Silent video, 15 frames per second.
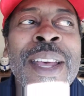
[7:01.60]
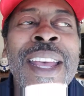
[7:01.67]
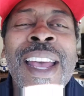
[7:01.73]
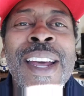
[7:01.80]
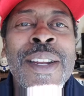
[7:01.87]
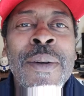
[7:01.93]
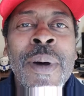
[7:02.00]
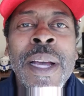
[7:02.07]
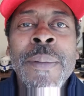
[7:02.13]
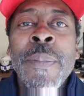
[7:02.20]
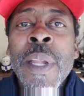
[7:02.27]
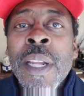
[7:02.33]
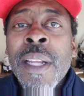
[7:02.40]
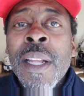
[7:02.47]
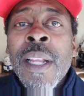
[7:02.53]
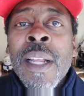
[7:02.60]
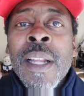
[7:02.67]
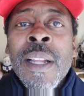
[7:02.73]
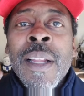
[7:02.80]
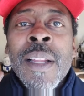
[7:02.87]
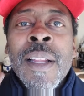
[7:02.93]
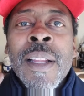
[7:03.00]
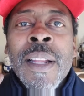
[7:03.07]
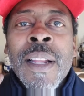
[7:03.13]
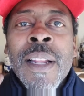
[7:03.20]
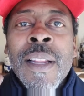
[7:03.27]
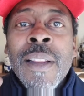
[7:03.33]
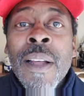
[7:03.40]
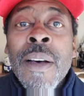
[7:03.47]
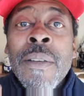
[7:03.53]
Anyway,
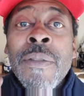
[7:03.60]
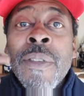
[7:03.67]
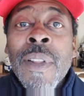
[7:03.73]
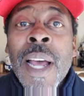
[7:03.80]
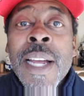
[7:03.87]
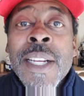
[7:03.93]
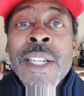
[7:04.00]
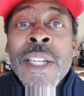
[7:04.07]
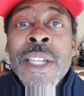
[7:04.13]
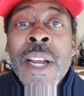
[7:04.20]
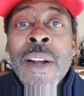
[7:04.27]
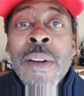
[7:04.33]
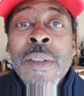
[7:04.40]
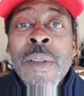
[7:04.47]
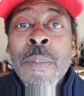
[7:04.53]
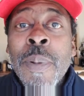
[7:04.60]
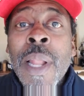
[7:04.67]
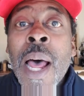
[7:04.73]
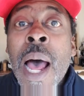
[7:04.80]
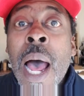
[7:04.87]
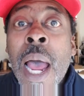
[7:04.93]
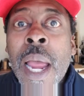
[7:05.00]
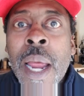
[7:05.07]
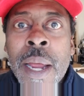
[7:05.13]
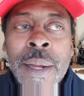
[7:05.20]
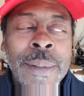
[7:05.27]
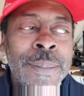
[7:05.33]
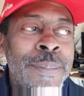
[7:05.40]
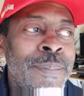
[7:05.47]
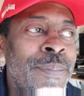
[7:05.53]
love, like, share, supply.
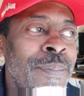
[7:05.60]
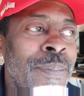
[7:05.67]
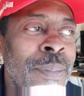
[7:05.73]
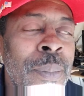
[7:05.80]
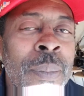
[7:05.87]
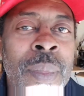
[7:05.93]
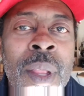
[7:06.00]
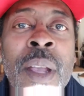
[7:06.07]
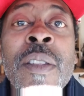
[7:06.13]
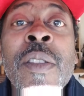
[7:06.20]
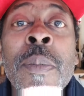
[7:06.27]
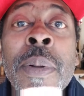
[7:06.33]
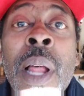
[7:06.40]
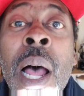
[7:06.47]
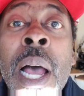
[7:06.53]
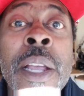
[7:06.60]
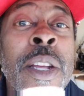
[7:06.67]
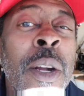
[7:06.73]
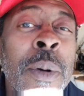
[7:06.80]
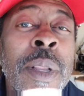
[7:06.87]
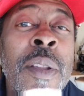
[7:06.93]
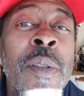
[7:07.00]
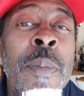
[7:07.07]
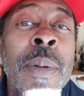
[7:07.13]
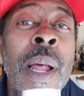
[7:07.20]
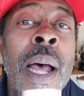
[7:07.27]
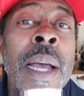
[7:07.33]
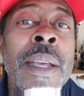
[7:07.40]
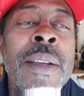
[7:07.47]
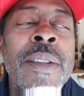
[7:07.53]
Supply, you know what the
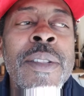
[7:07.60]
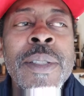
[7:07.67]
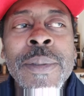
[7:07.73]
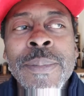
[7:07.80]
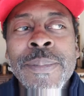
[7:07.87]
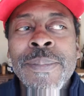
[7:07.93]
supply is?